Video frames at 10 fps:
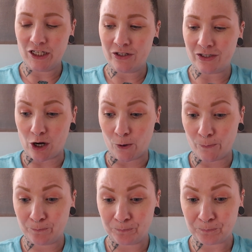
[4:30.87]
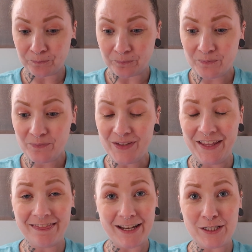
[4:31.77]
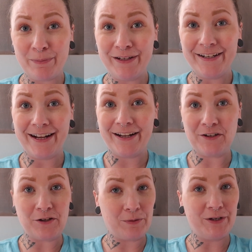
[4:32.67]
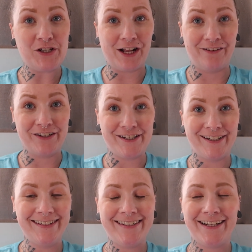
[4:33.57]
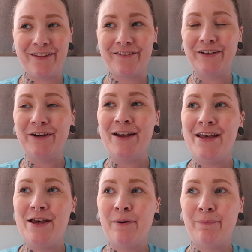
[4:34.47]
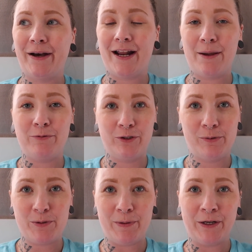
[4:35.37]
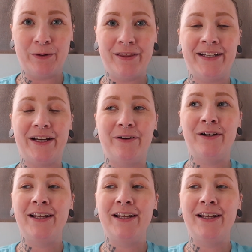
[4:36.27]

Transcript: So that's been a bit challenging to get through, but I'm doing much better with it now.